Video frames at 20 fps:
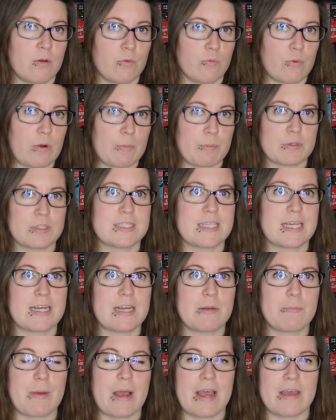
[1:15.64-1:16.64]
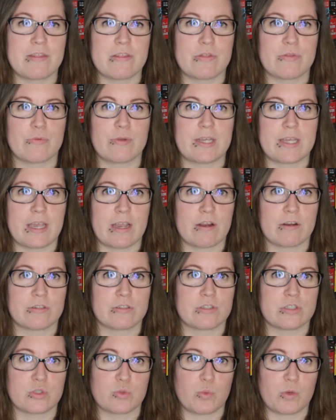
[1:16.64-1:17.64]
represented by the 3
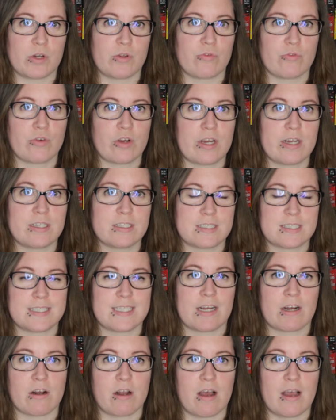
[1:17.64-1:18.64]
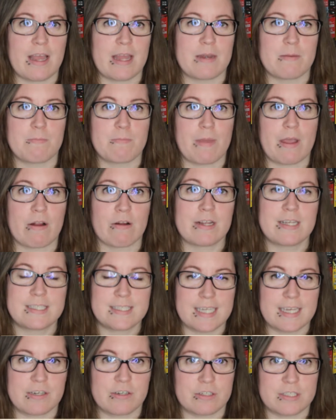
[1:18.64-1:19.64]
characters Winifred, Sarah, and Mary
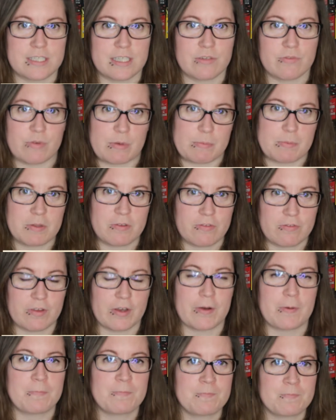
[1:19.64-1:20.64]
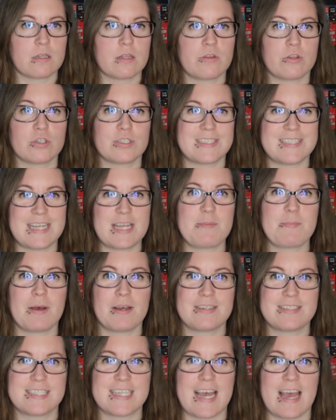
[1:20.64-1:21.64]
Sanderson from the film. Then there's Team
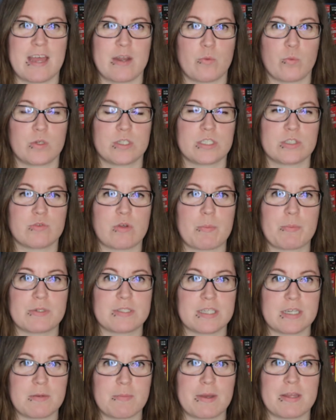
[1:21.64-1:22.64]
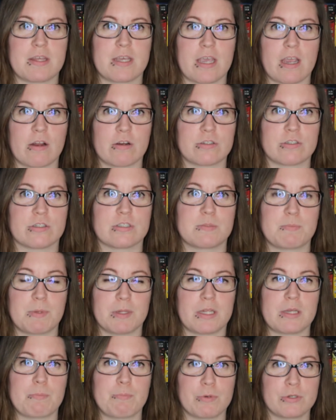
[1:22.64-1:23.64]
Undead, which is represented by the characters
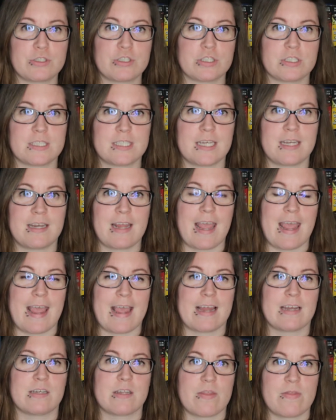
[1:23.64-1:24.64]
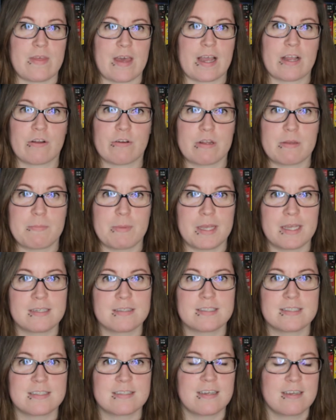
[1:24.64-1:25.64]
Billy Butcherson and Thackeray
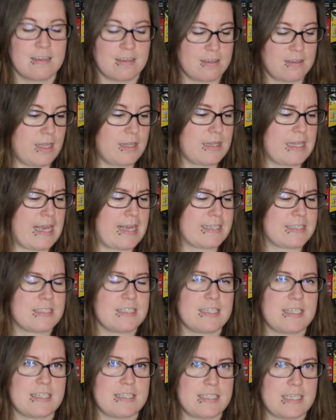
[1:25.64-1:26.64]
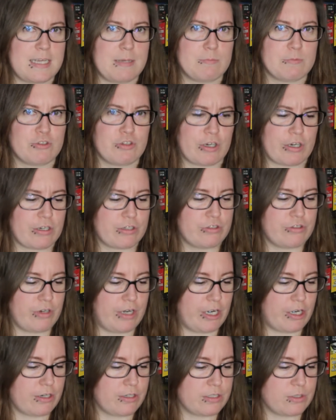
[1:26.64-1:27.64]
Binks. And lastly, Team
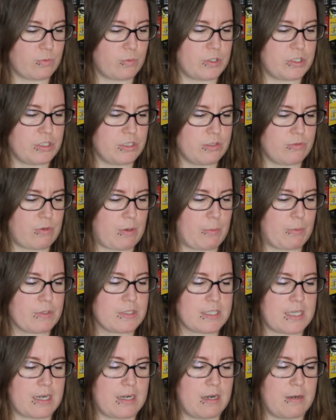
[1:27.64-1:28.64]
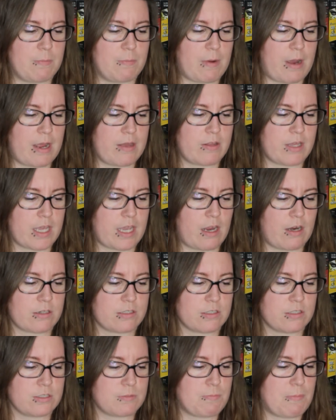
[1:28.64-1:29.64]
Trick-or-Treaters, which is represented by the
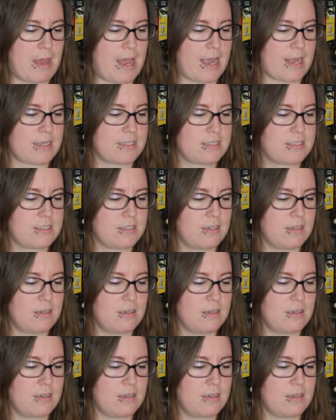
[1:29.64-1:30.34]
characters Max,